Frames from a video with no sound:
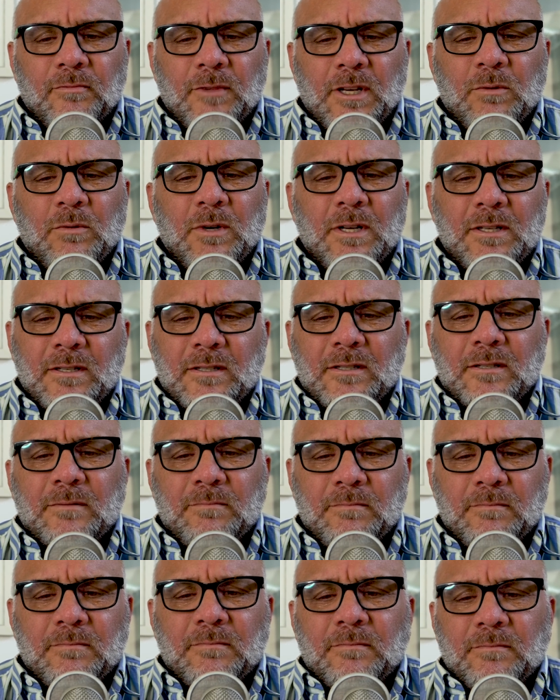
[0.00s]
I was
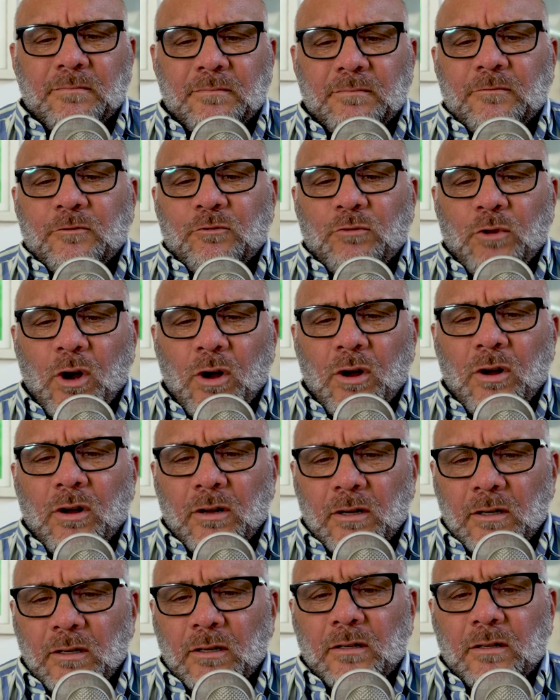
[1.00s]

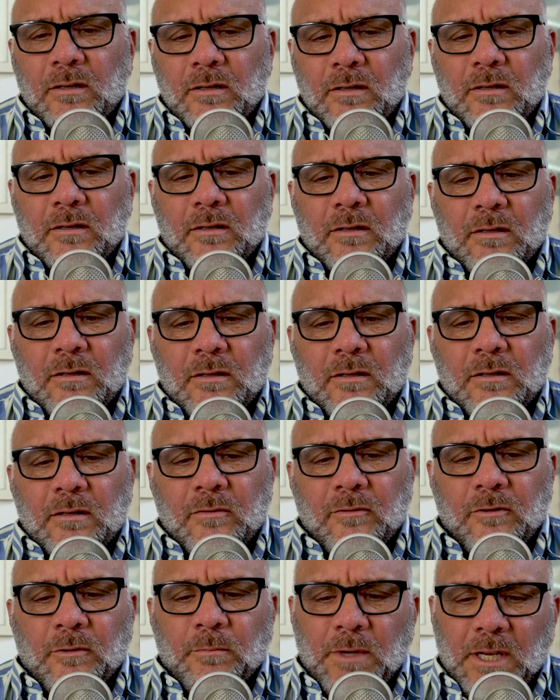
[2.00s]
wrong
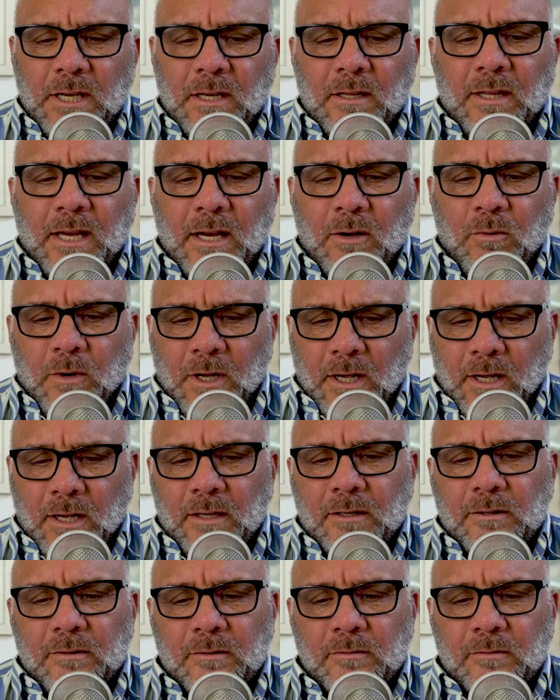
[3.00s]
for being that way.